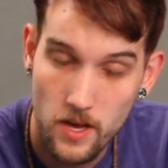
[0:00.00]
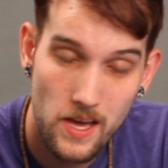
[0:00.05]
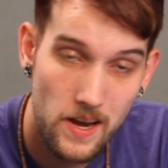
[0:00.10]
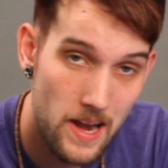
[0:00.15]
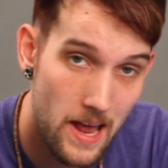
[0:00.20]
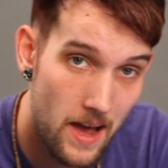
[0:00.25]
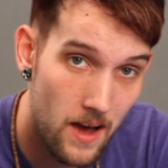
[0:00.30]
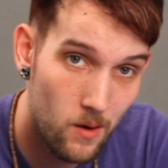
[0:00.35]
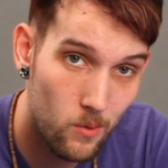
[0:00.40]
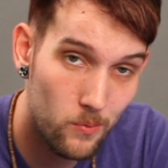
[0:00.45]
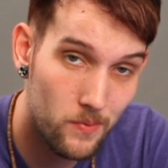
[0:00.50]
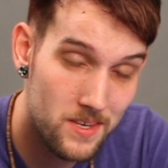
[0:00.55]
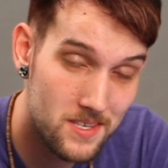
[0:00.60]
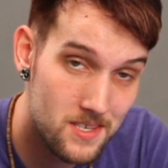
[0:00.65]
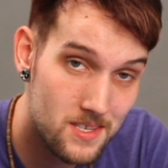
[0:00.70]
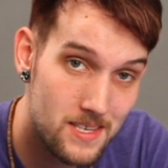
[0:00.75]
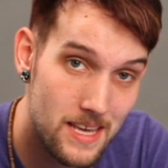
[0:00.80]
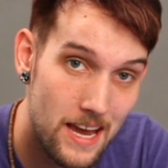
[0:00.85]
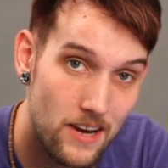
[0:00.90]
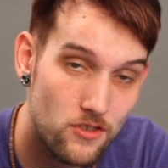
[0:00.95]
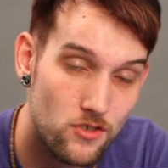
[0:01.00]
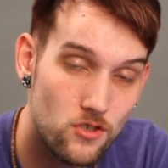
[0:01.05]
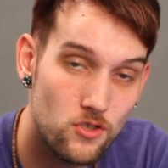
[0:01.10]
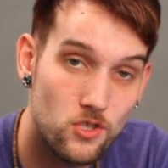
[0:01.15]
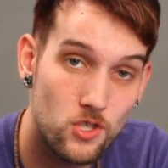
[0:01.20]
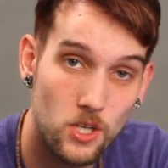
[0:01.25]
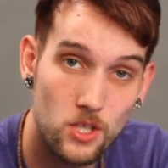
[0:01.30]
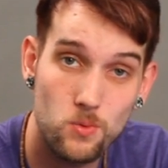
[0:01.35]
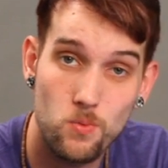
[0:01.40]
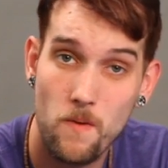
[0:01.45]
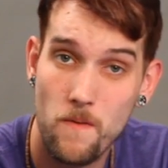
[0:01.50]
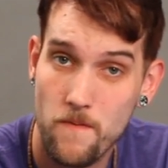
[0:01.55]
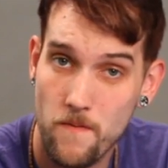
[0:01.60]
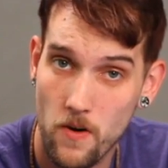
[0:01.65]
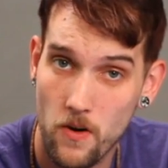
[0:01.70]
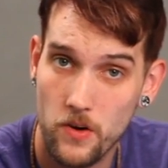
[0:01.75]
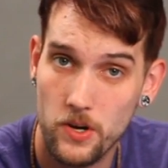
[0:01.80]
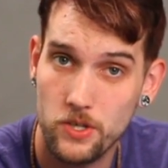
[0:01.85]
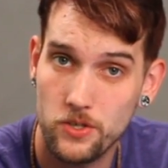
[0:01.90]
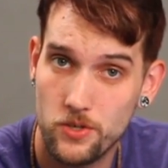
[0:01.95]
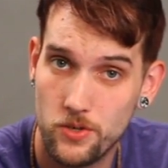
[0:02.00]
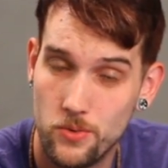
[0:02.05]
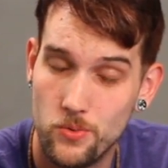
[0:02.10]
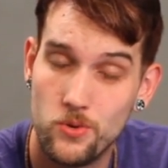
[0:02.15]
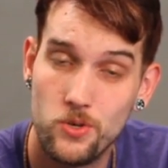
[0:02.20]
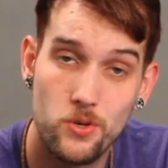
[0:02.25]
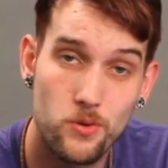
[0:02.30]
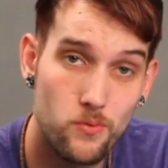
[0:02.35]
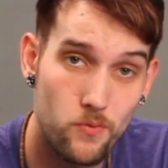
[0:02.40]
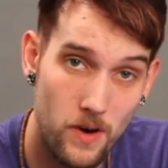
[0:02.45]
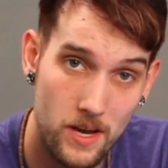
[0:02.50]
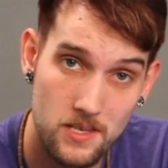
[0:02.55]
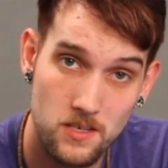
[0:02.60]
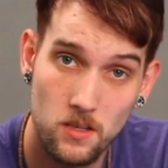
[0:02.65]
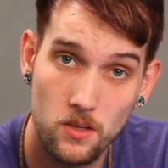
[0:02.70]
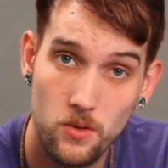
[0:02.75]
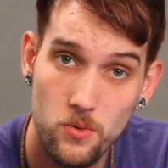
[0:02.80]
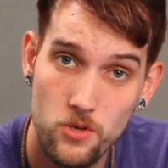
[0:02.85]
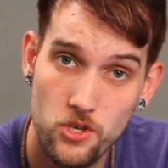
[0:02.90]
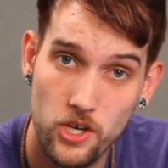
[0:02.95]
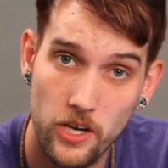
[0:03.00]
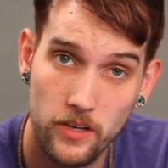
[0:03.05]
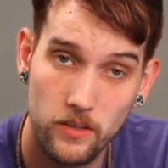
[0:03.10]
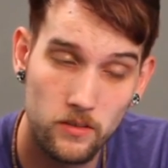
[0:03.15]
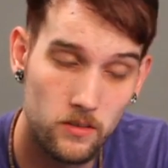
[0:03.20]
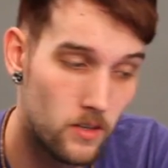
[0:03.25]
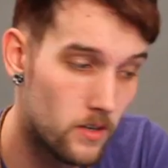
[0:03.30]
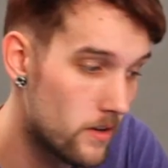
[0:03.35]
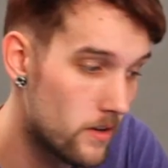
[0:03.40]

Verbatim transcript: Now, this is actually just referring to your resolution.